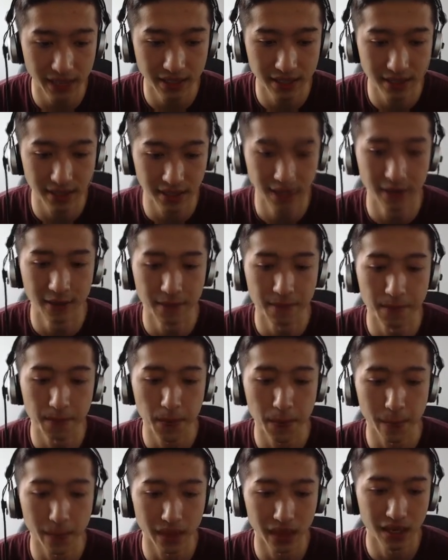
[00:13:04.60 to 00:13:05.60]
So,
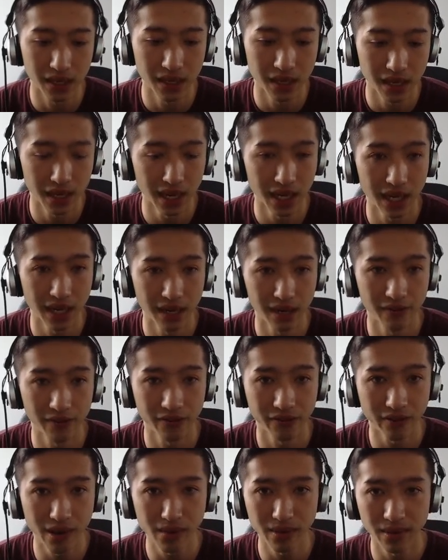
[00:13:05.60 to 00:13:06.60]

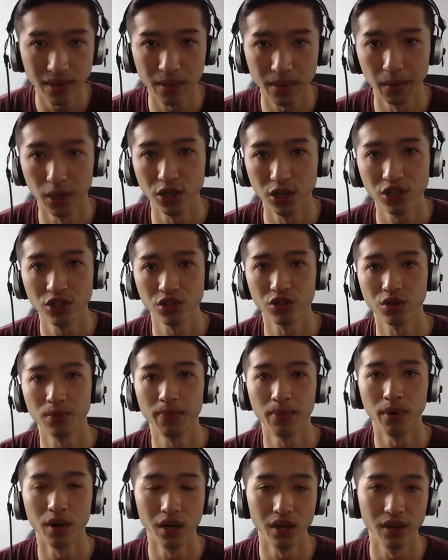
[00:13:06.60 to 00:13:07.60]
from a commercial
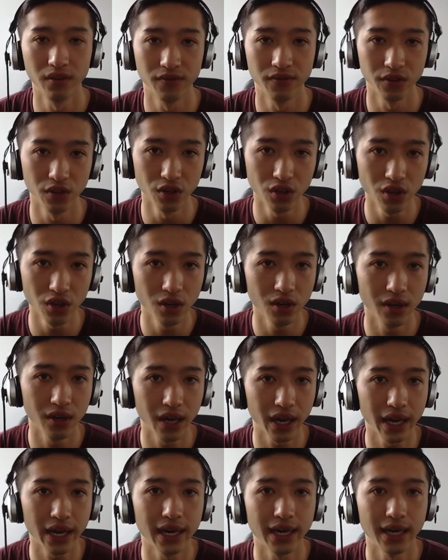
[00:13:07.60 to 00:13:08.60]
point of view,
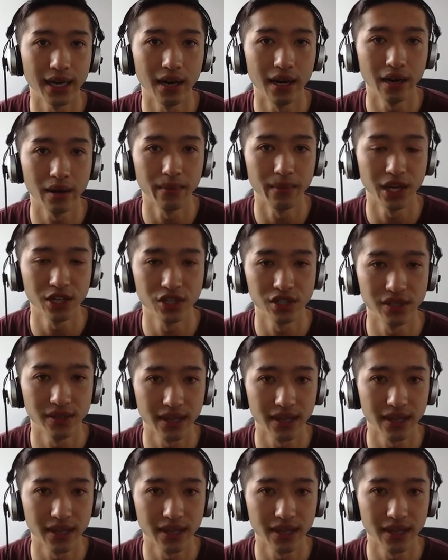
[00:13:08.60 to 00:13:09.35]
I'd imagine